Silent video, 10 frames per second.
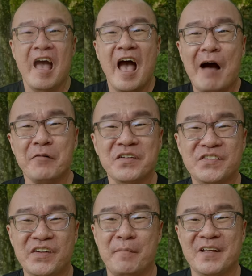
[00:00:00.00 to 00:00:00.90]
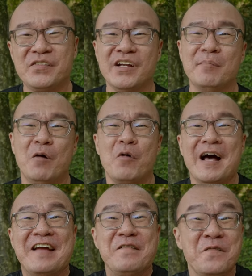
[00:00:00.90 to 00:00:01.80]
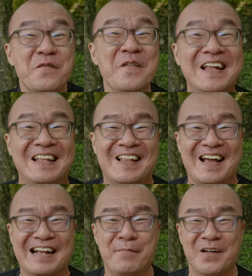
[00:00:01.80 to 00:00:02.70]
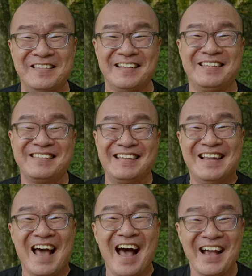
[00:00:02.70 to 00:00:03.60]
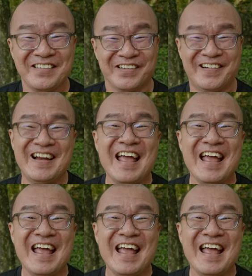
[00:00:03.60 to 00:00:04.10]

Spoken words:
I want to start by talking about what I really like about this Sennheiser